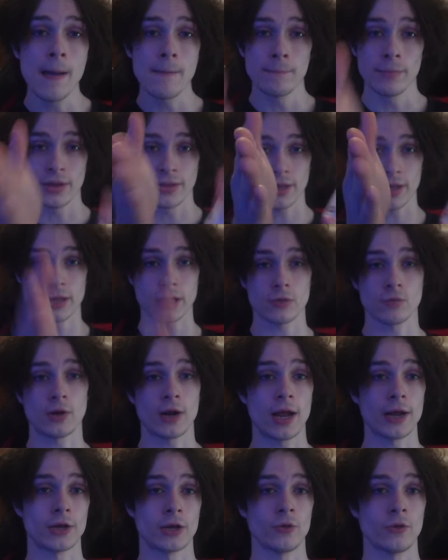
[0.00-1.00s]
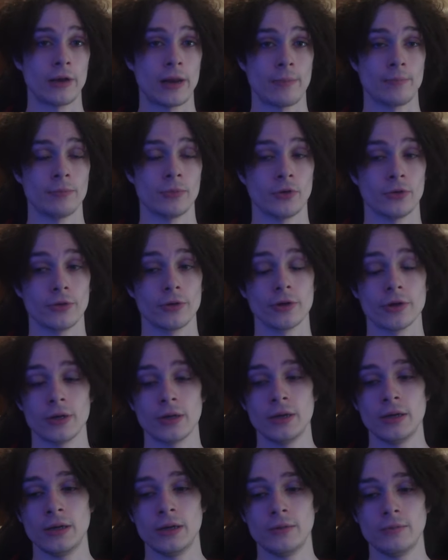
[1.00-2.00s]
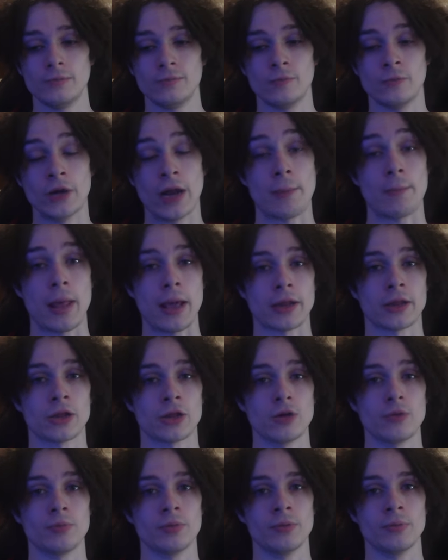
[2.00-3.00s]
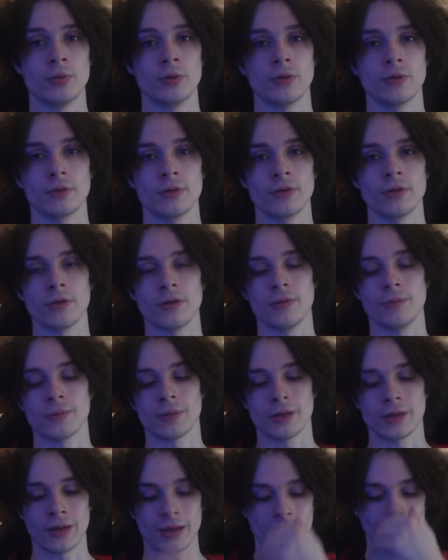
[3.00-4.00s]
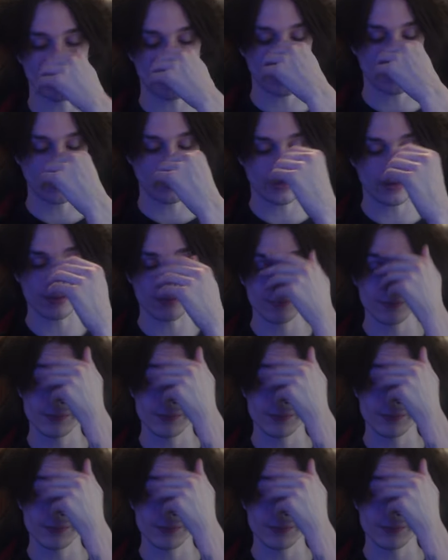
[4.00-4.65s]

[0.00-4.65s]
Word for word: But this is what I do when I'm bored when I'm like super bored. You know what I'm saying? Like,